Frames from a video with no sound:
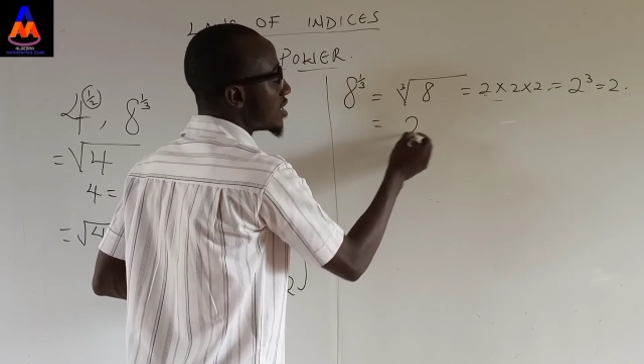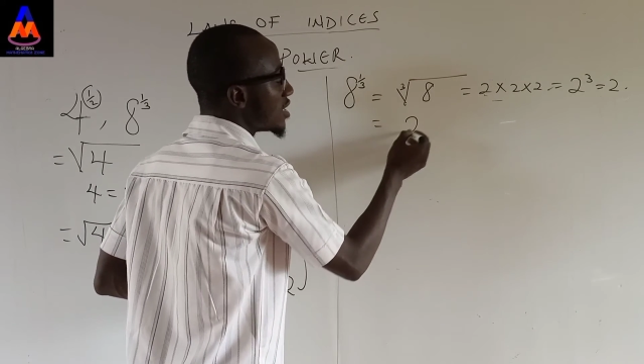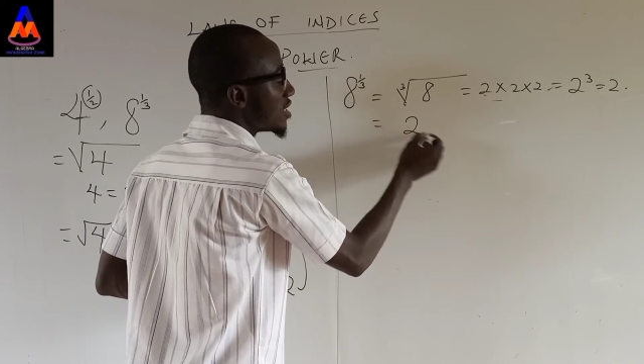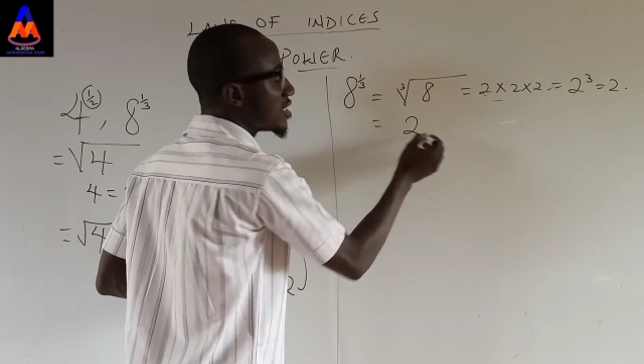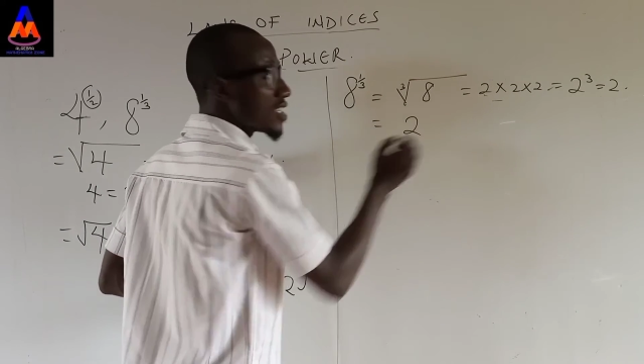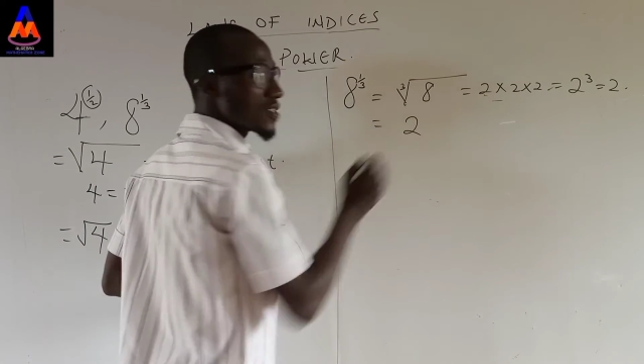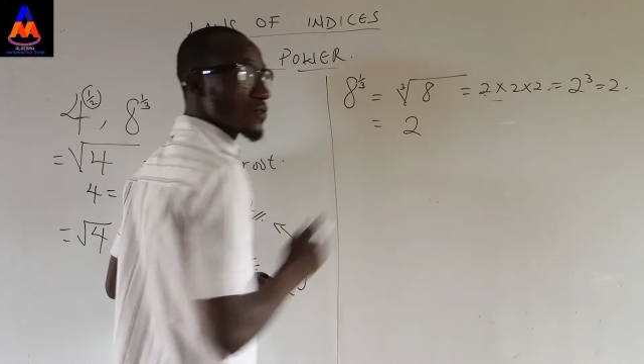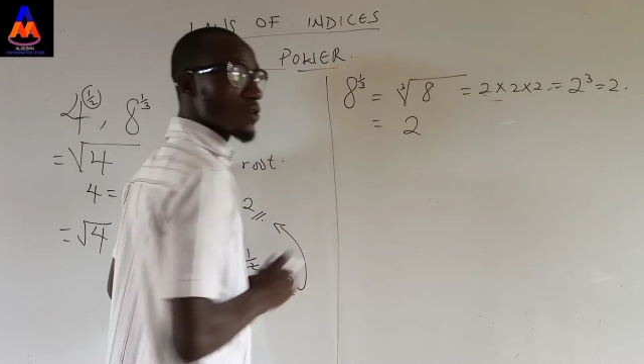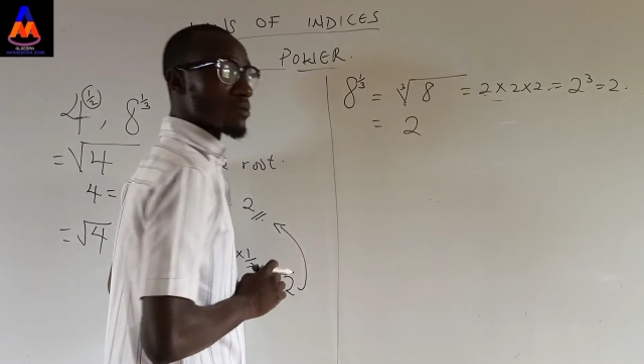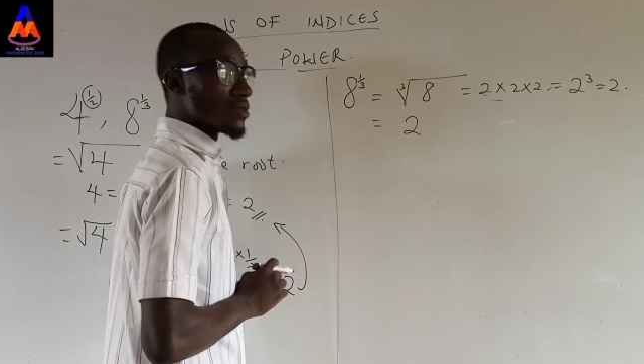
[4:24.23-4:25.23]
in
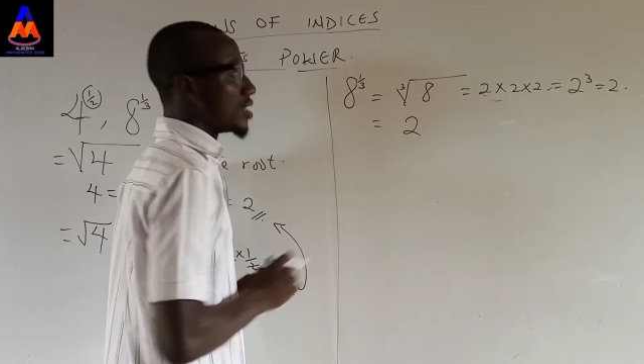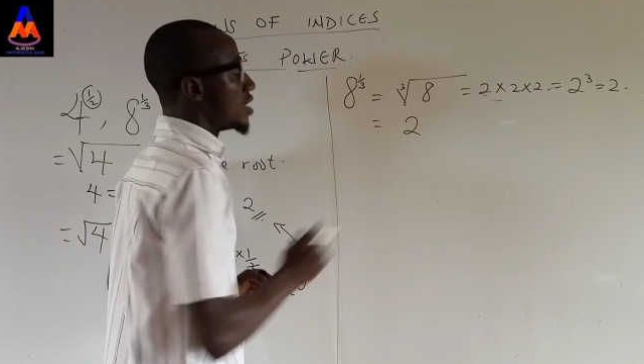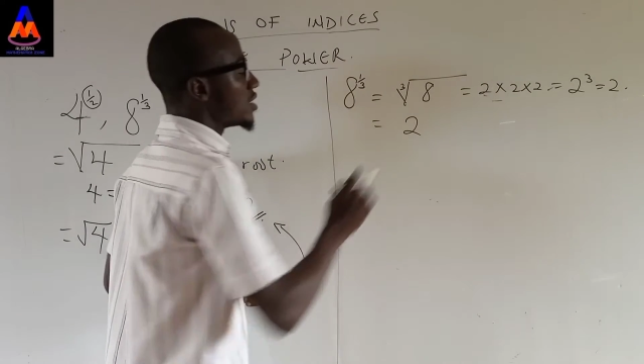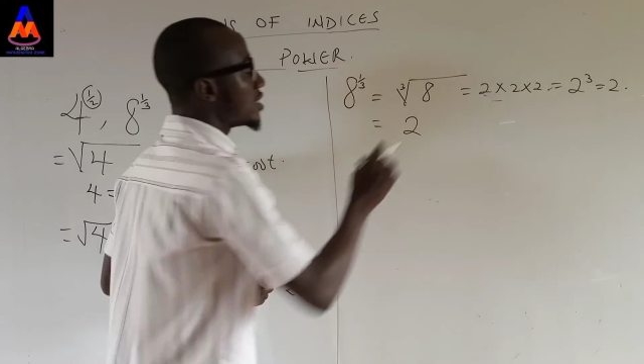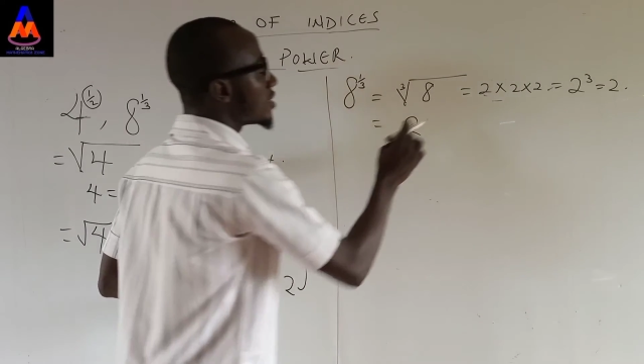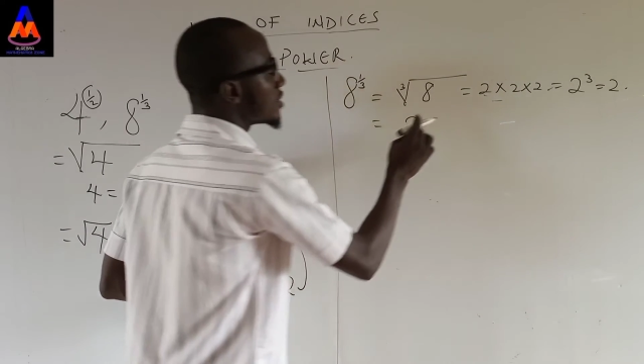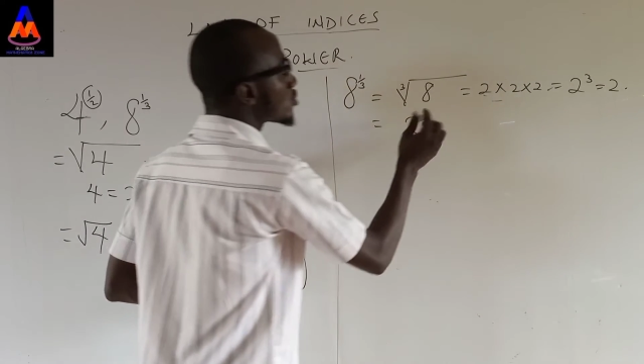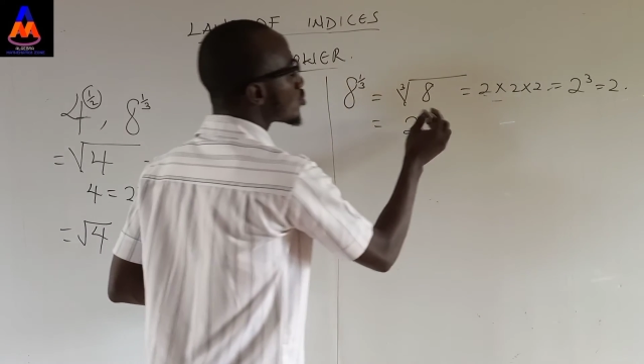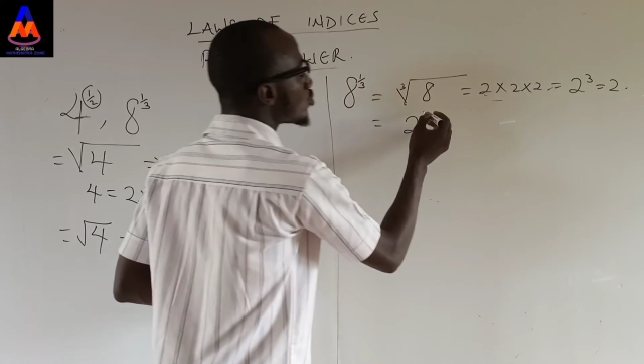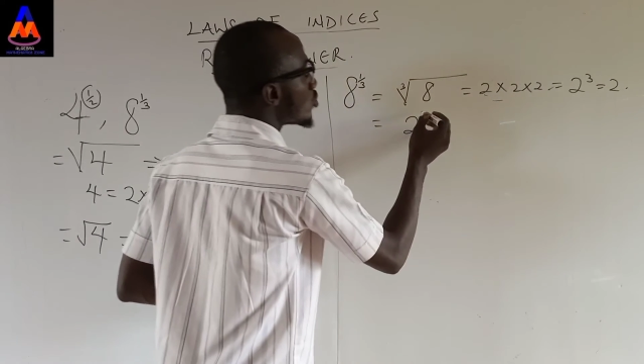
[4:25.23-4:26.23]
index form. This
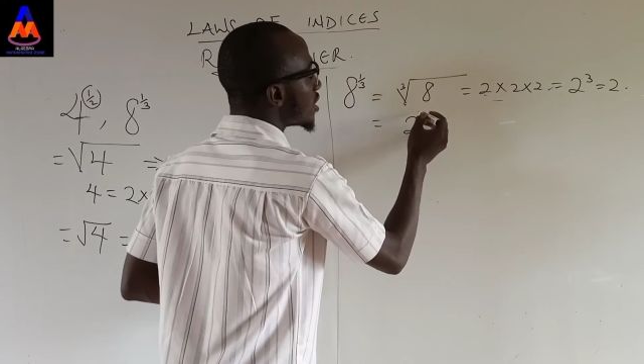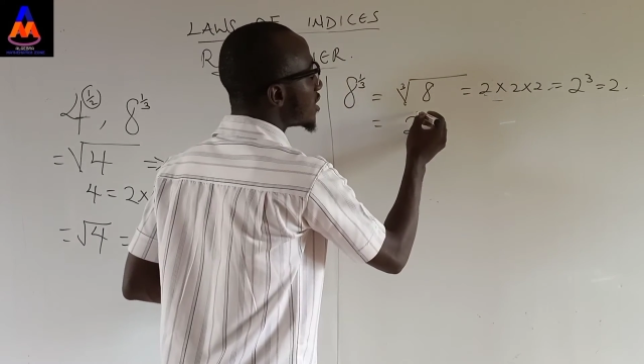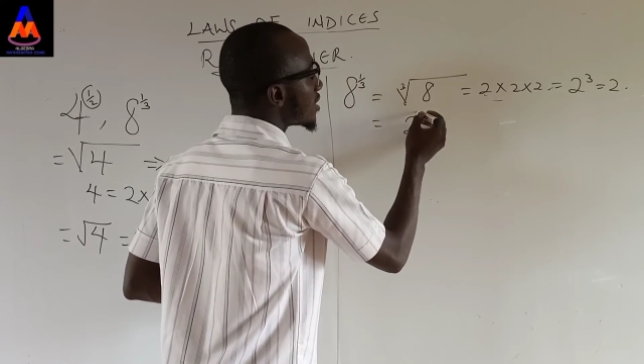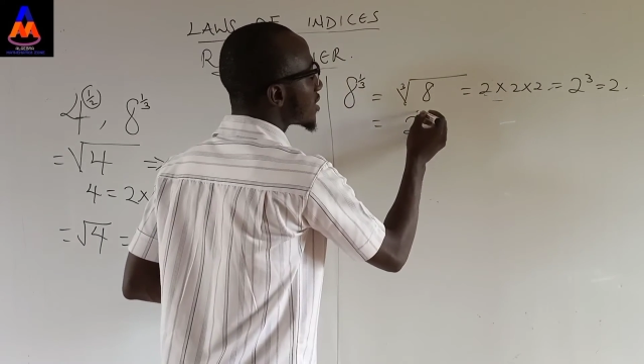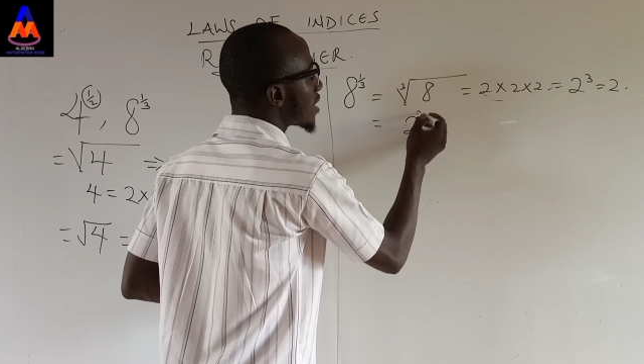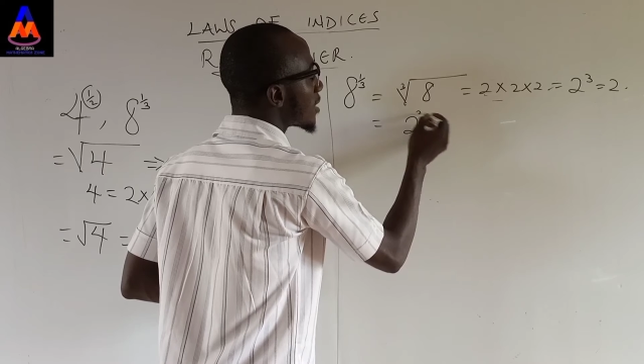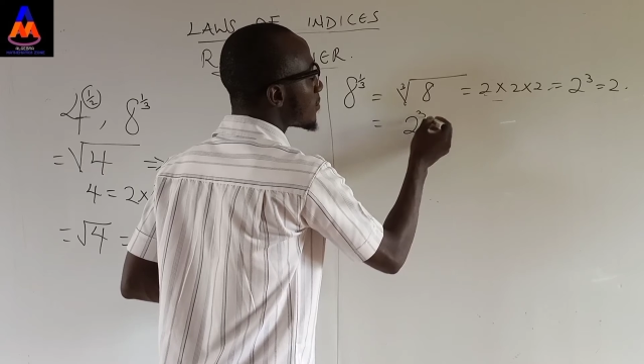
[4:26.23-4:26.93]
is 2 in